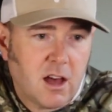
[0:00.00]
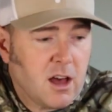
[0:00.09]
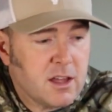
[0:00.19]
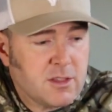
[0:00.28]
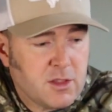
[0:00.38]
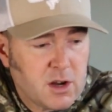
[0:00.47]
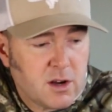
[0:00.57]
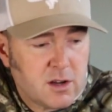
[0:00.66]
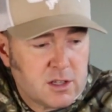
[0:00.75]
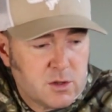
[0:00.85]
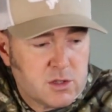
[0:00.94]
on
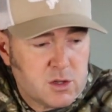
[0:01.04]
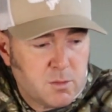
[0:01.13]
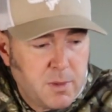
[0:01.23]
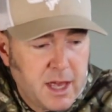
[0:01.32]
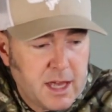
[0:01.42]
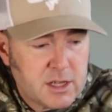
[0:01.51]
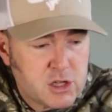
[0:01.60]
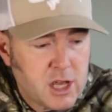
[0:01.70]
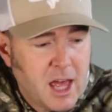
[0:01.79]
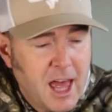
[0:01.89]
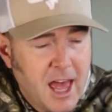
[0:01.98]
their YouTube page,